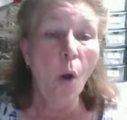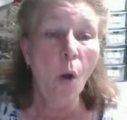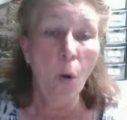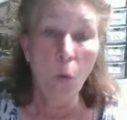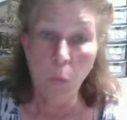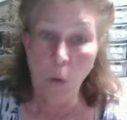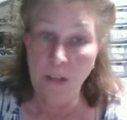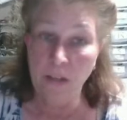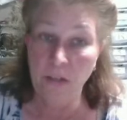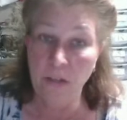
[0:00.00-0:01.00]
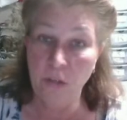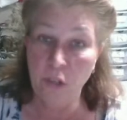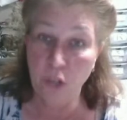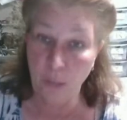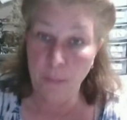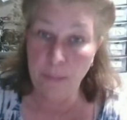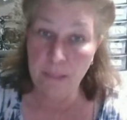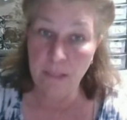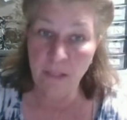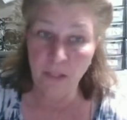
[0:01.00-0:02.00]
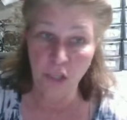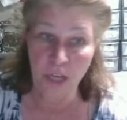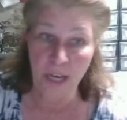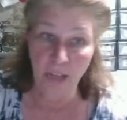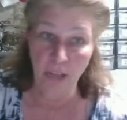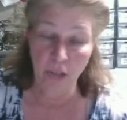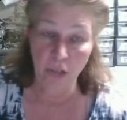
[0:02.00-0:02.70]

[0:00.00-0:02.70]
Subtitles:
who wants to jump into the challenge.